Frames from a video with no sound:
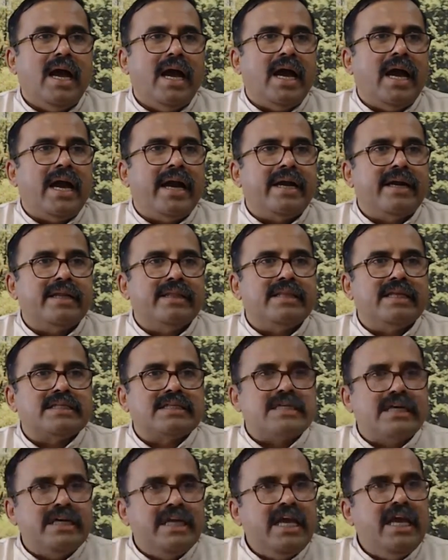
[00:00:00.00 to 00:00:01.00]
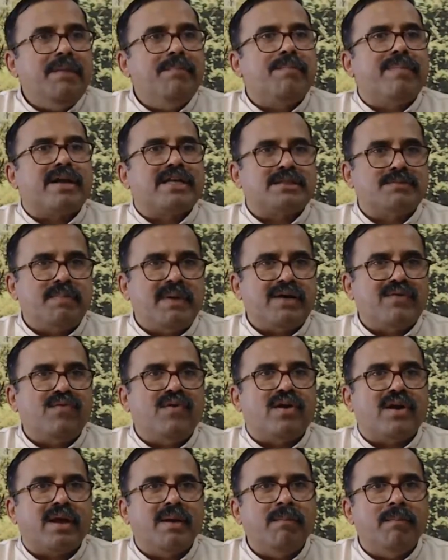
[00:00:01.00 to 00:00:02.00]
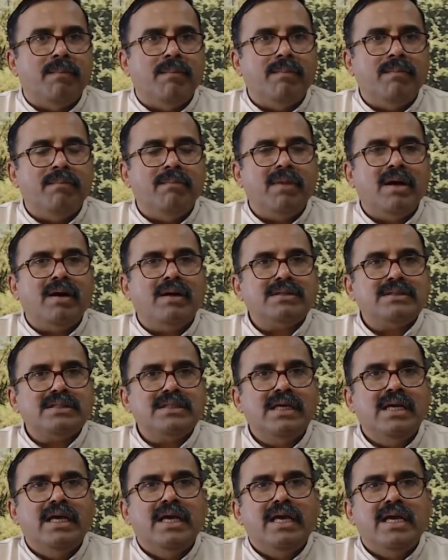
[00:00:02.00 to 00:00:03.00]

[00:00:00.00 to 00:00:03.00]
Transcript: And there's a deep respect for him because